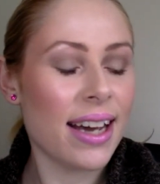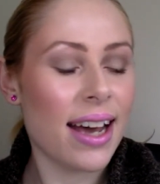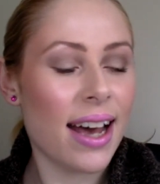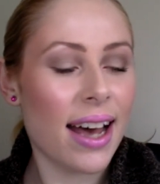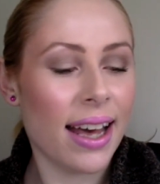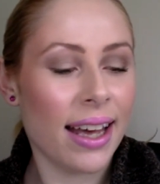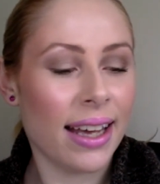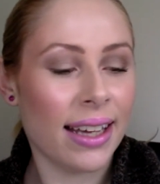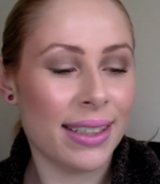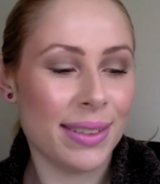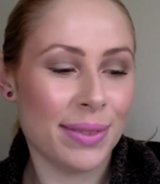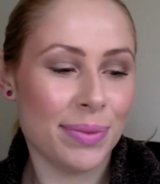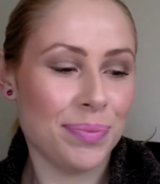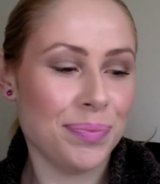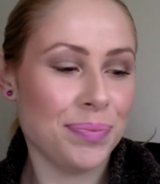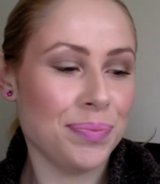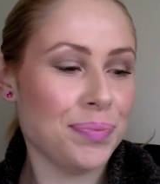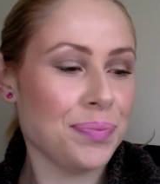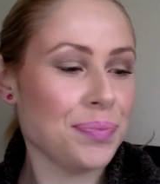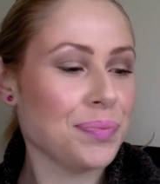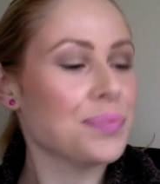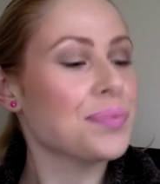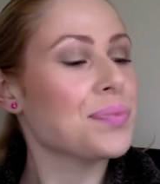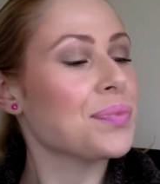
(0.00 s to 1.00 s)

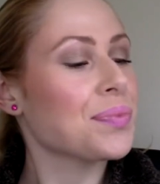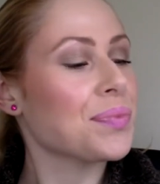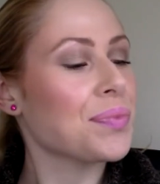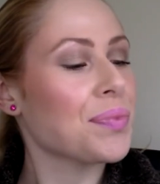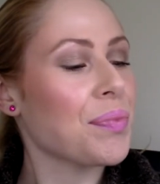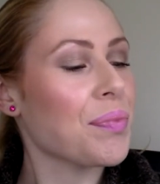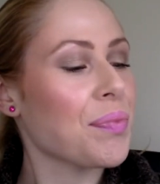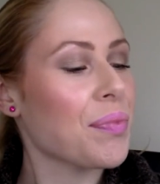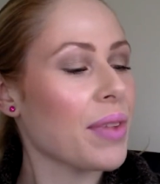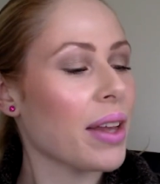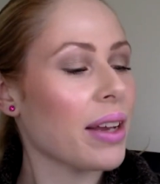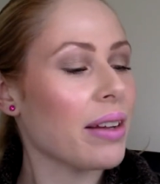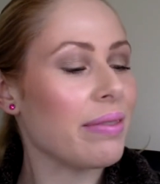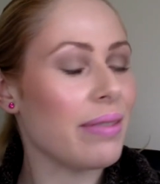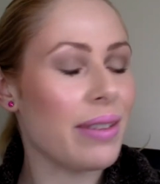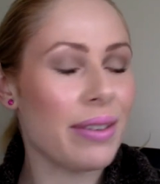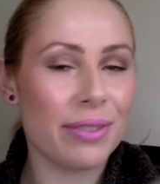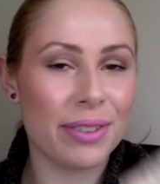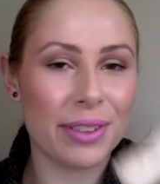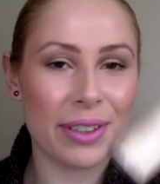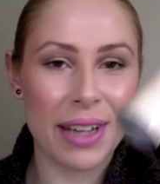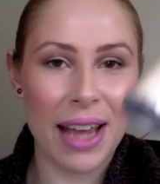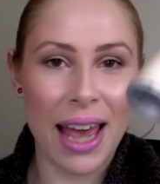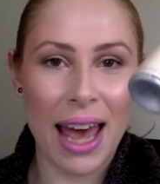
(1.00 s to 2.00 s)
Revlon